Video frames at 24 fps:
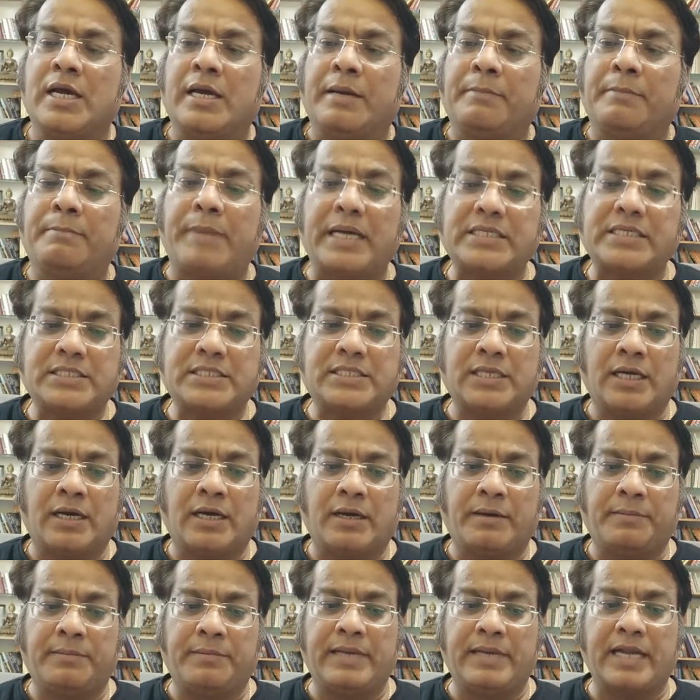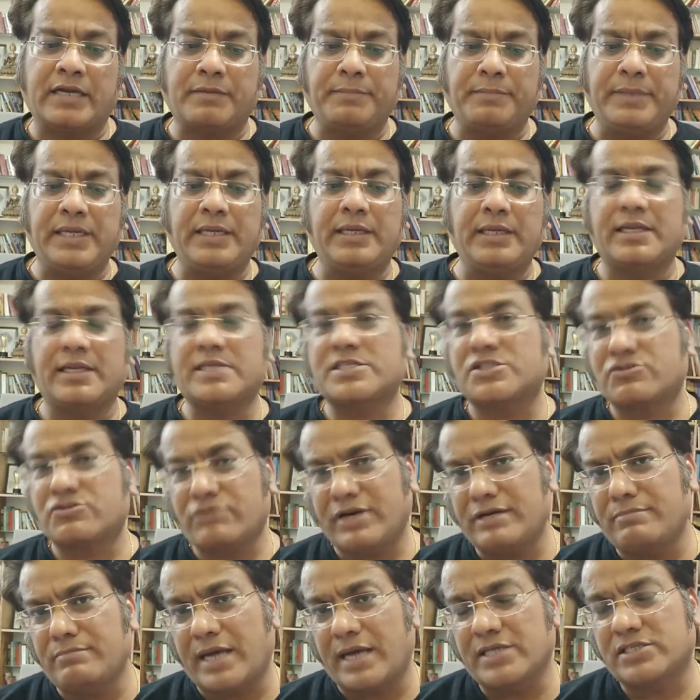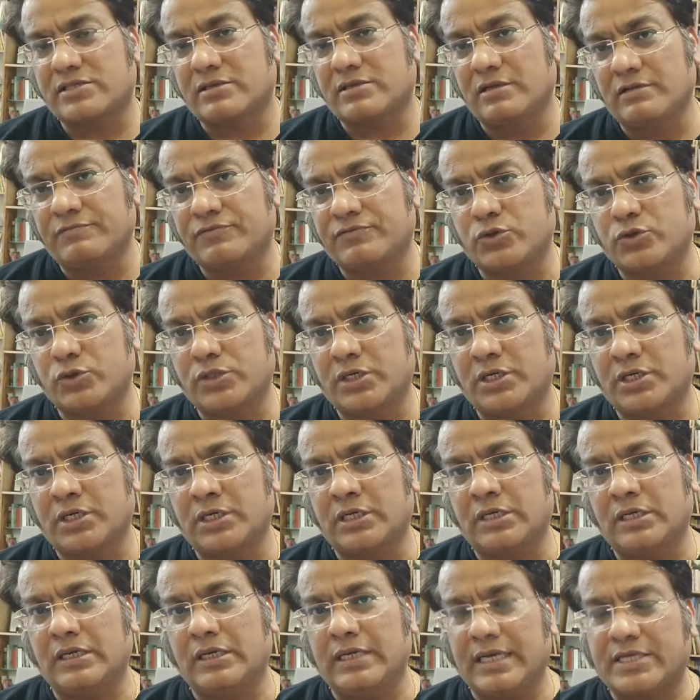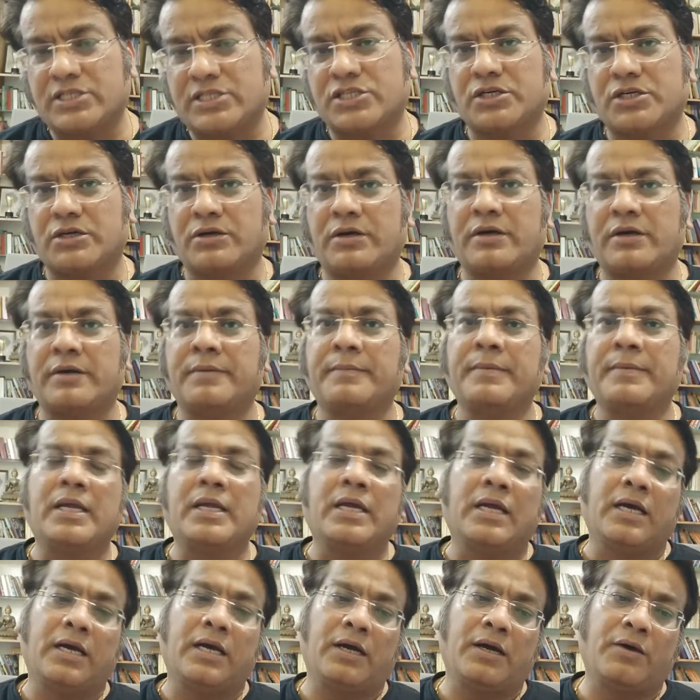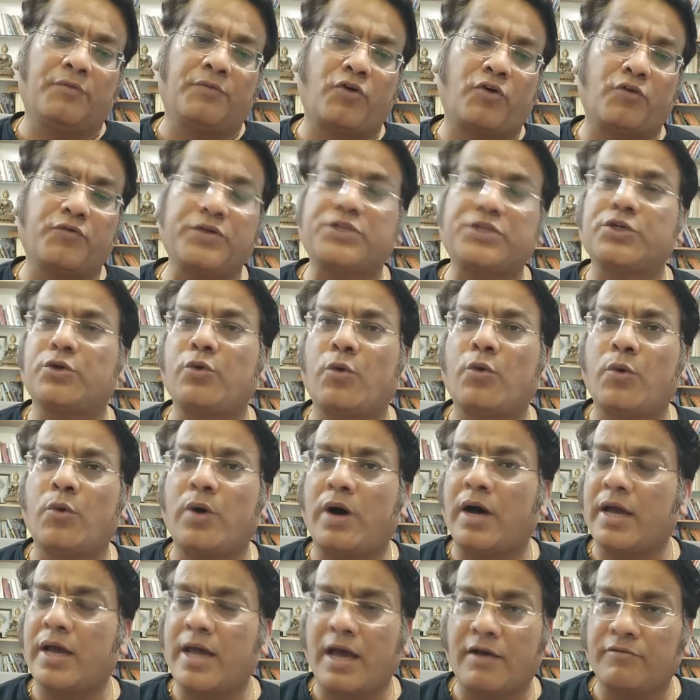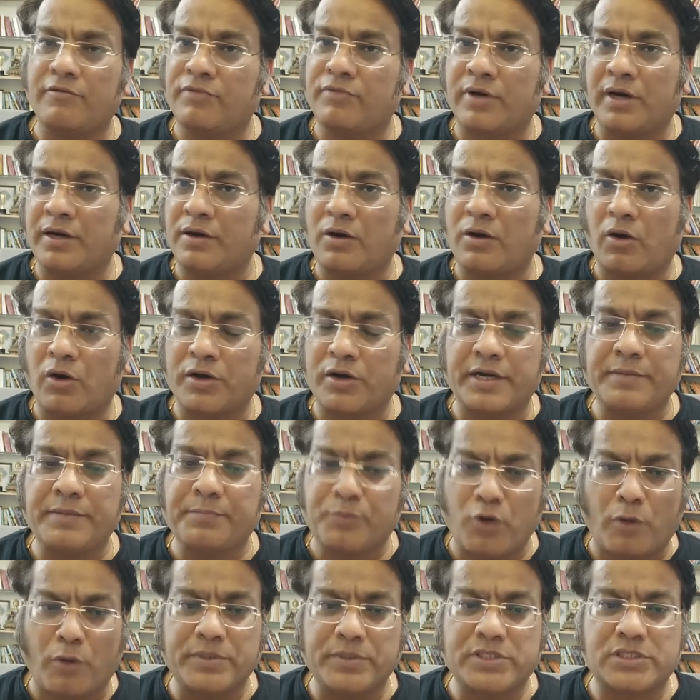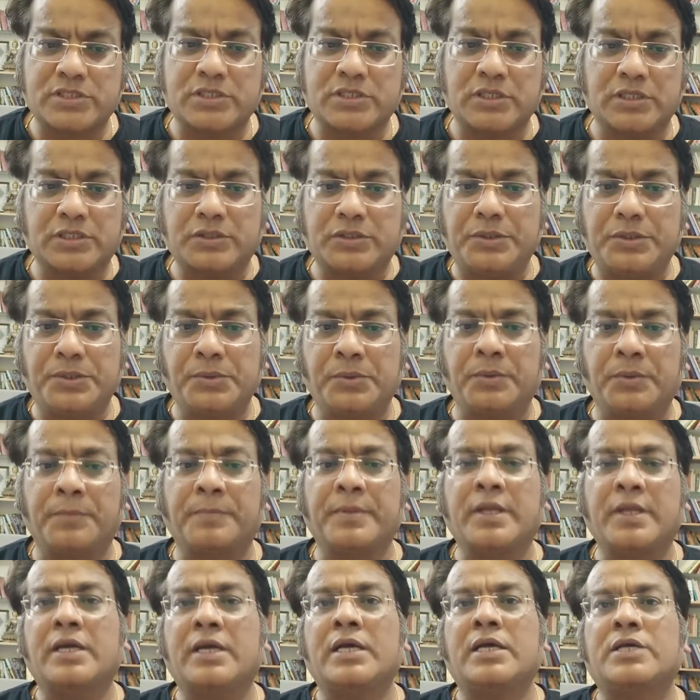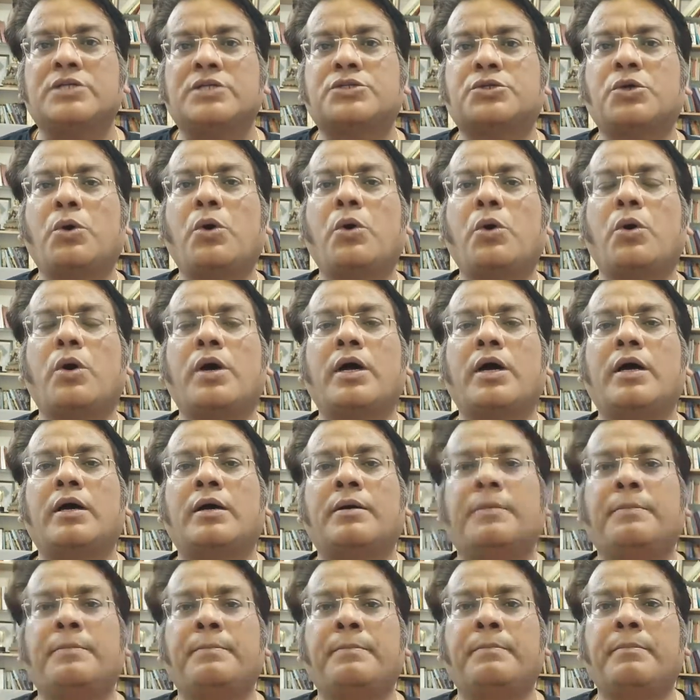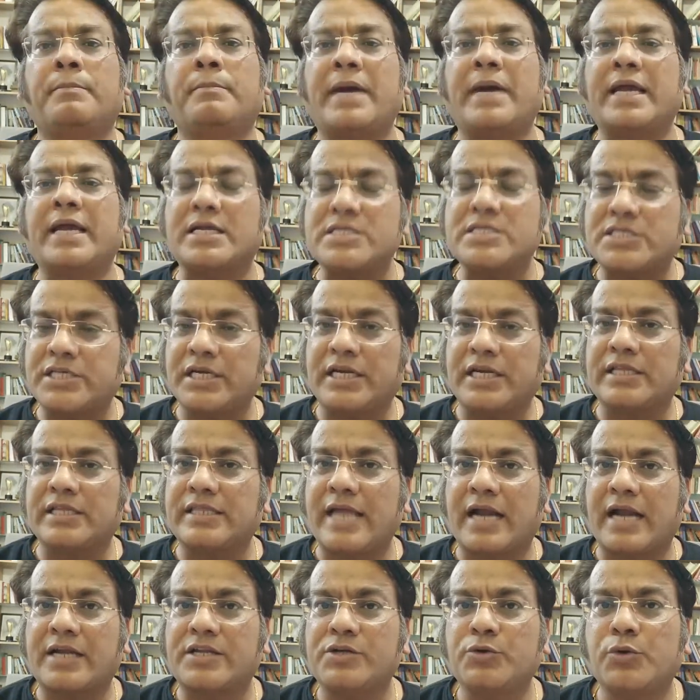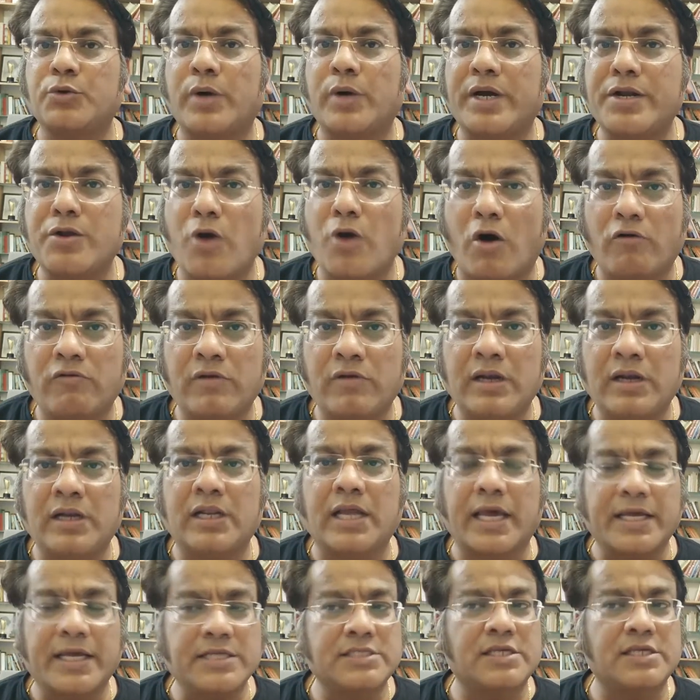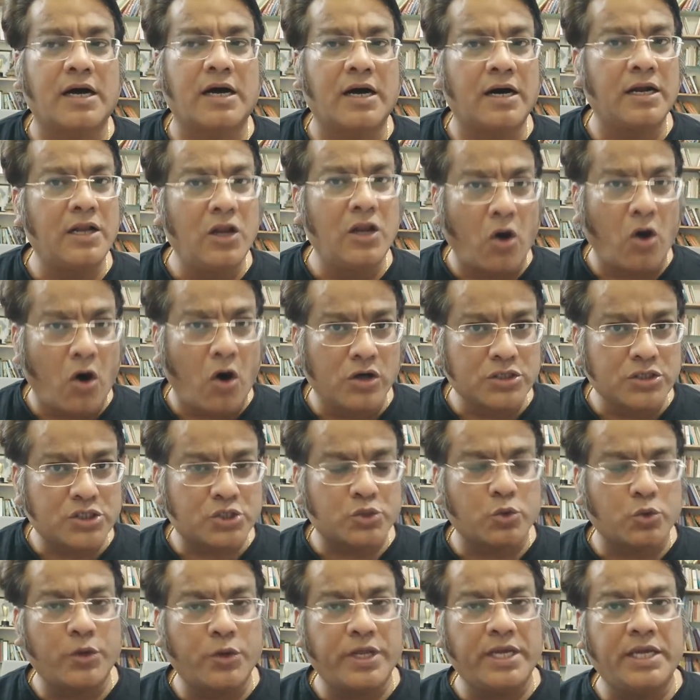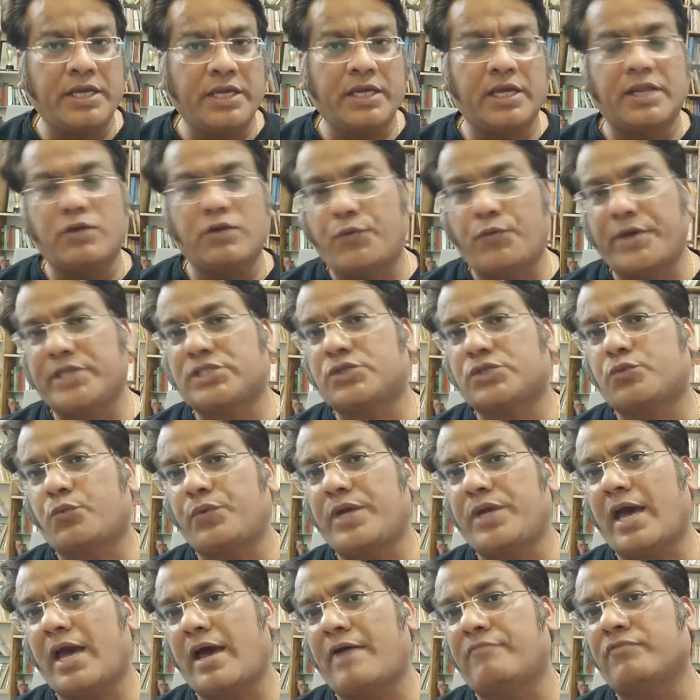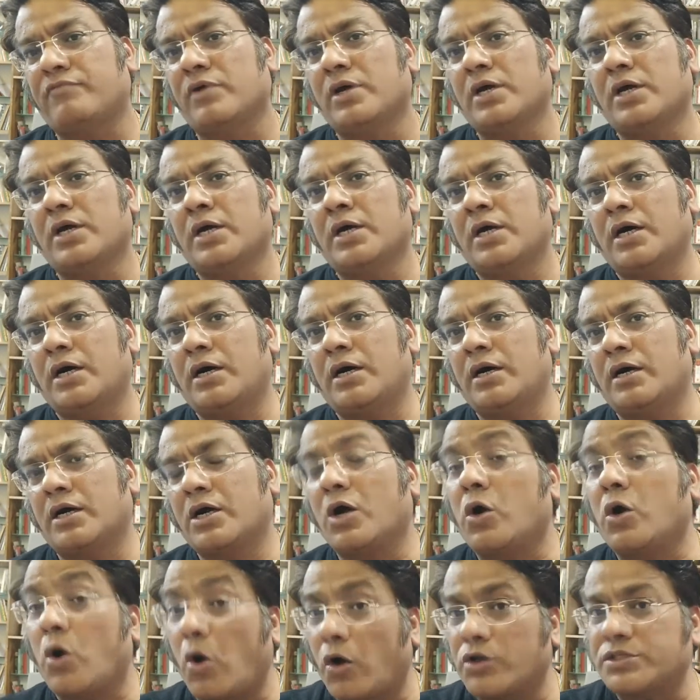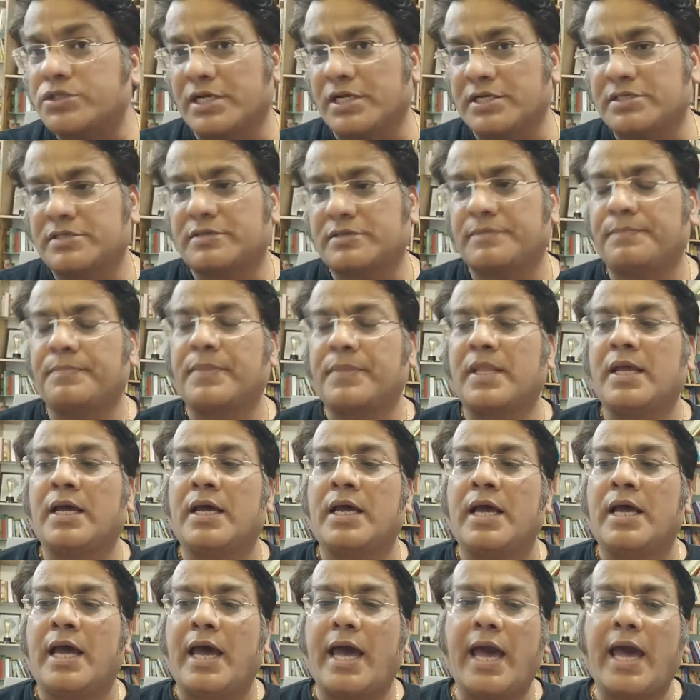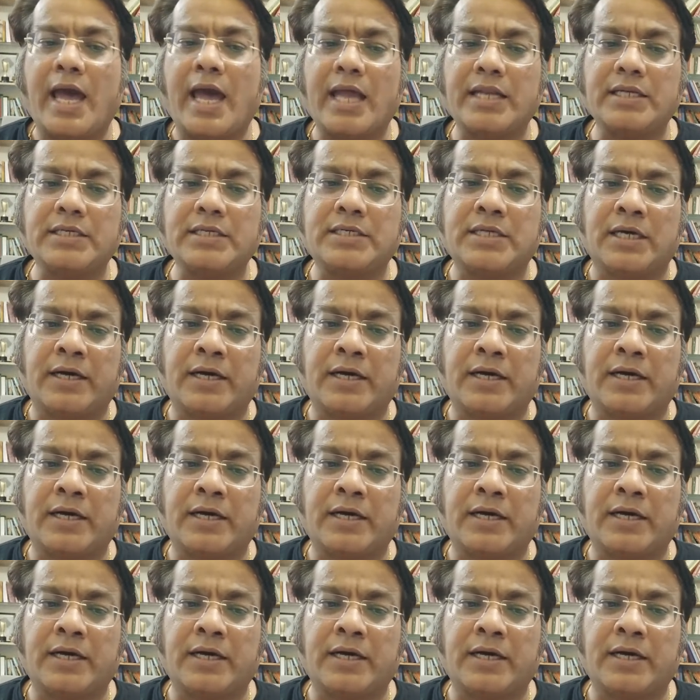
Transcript: But let me restrain myself to the lecture, for which I have already promised to you. So by considering that a novel is a long story in which we have causes, and